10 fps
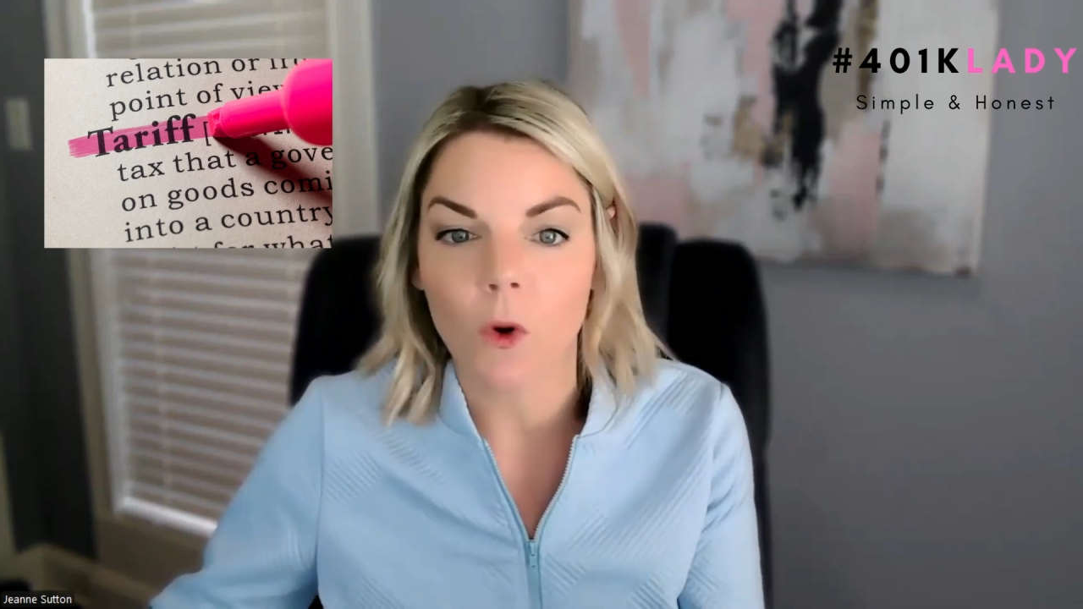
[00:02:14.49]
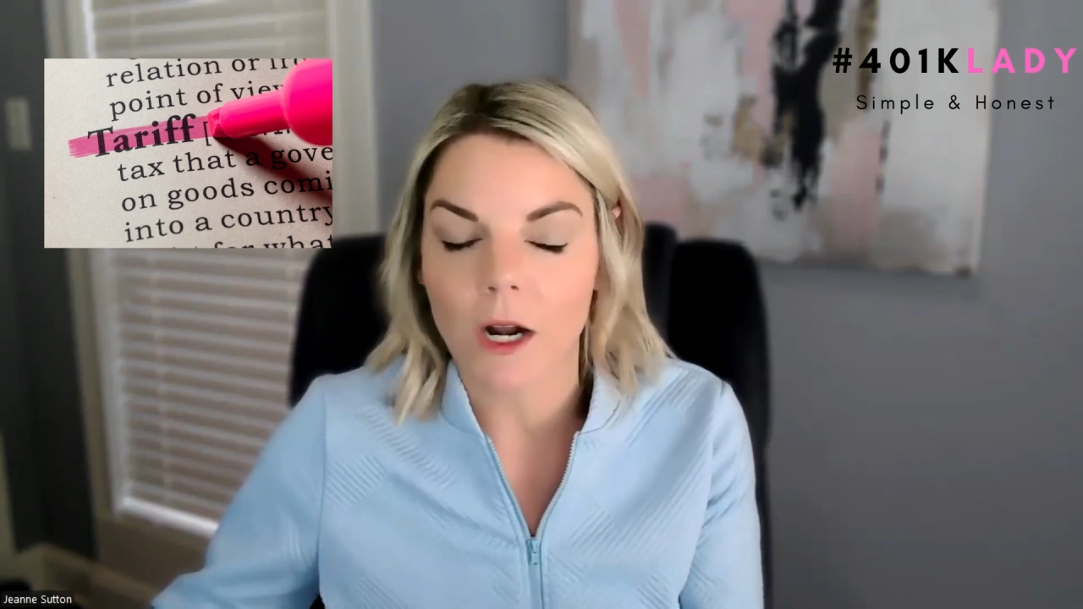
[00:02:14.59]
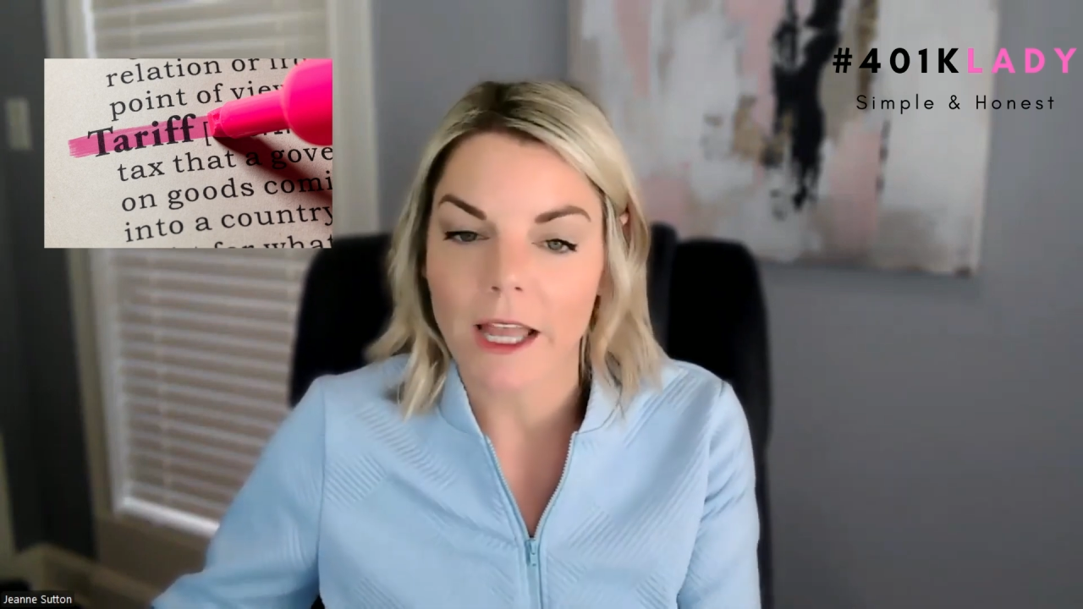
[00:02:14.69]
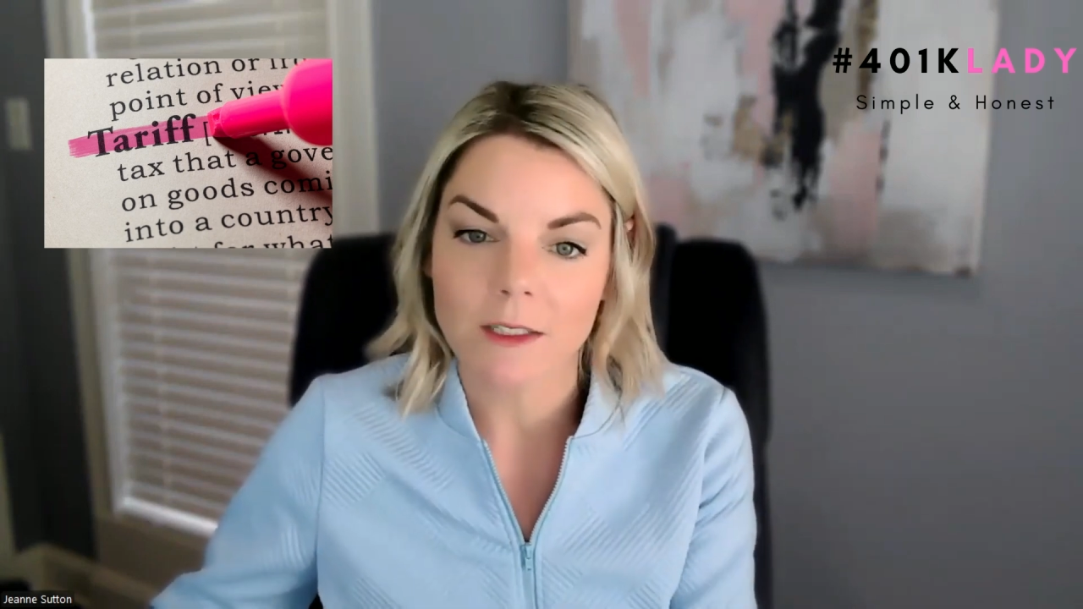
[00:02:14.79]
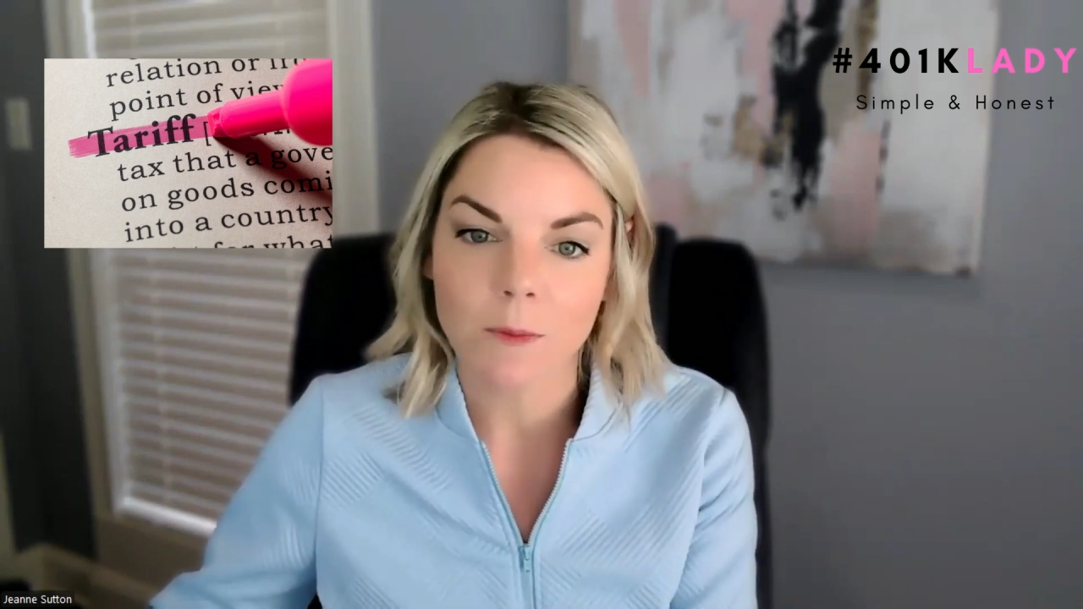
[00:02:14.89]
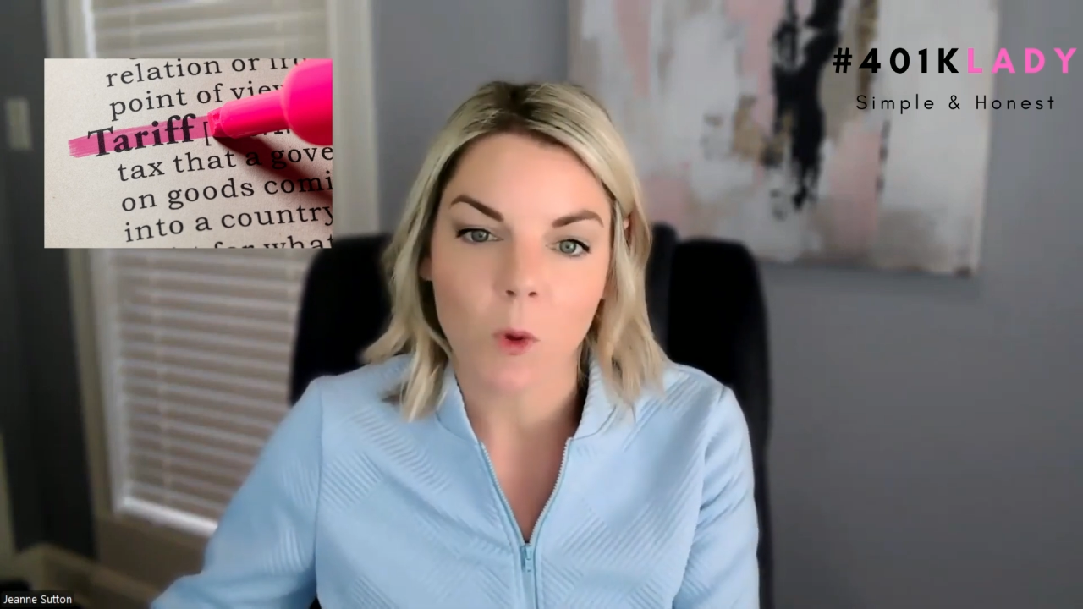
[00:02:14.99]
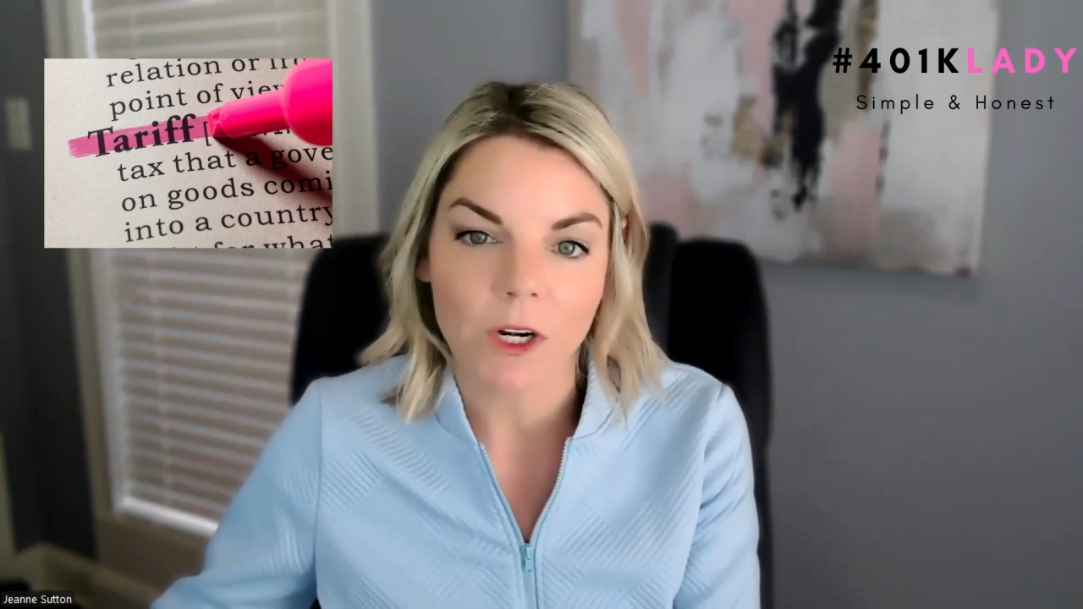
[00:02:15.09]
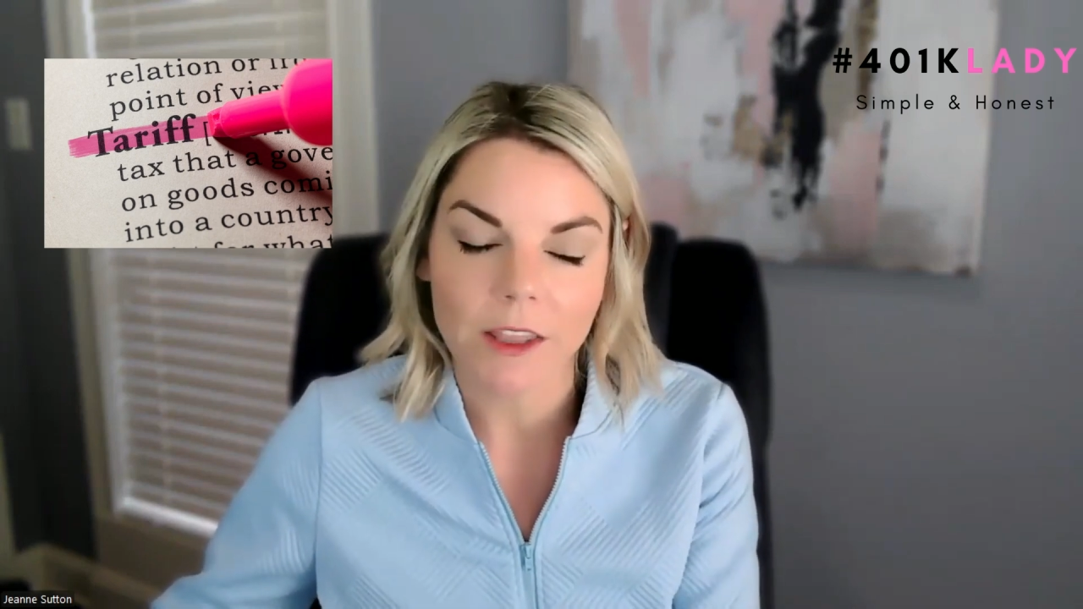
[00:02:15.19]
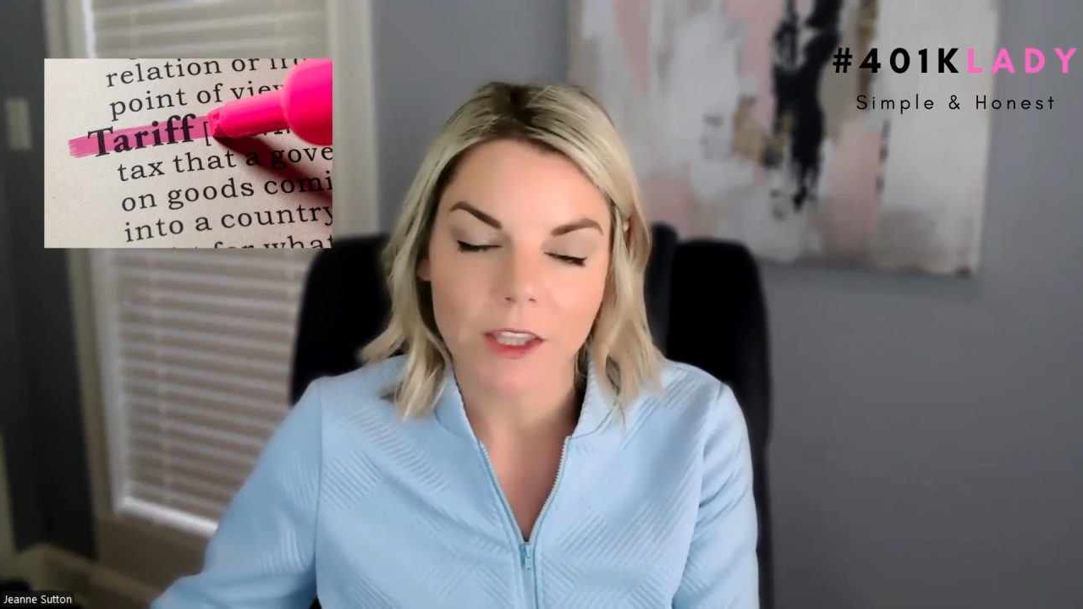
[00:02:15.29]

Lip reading: or exporting